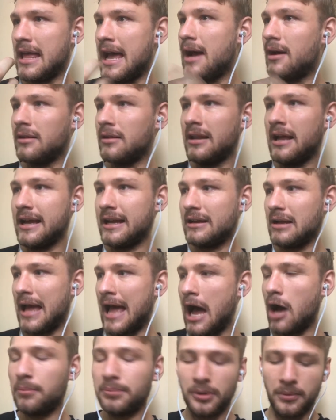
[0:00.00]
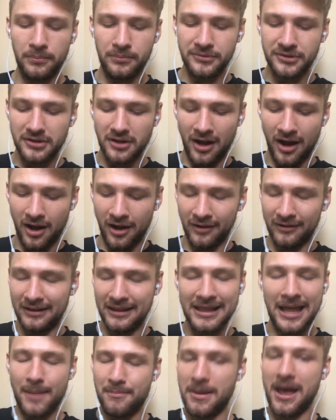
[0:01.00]
like, our problems aren't
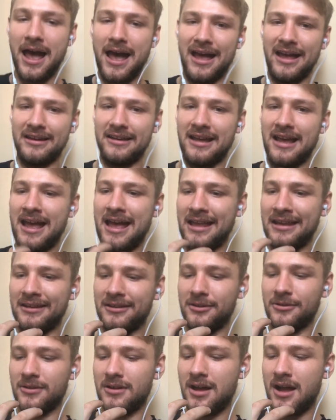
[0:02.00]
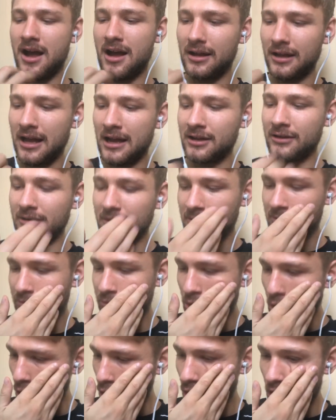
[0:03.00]
that bad. And I
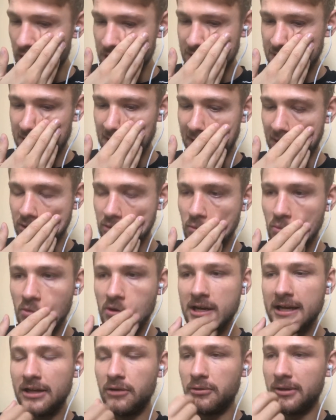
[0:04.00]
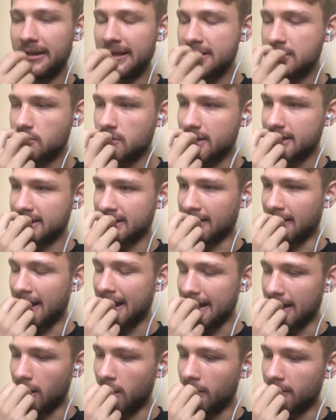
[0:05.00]
got this thing that's really, really interesting. I
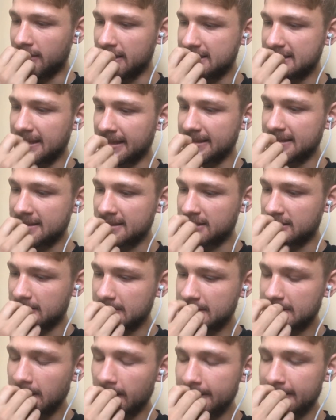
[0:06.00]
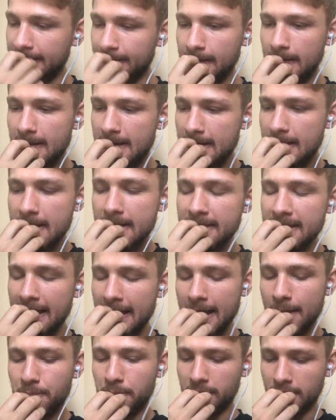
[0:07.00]
learned this thing. There's a study that
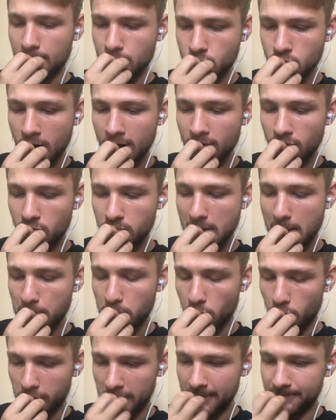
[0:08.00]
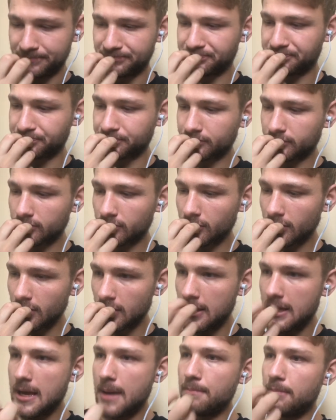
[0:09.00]
happened. I'm trying to remember it.
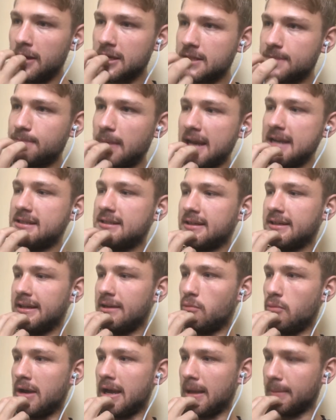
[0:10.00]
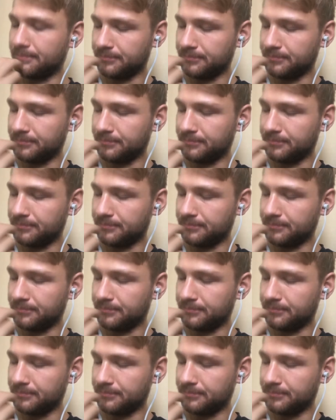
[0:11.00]
But it's basically where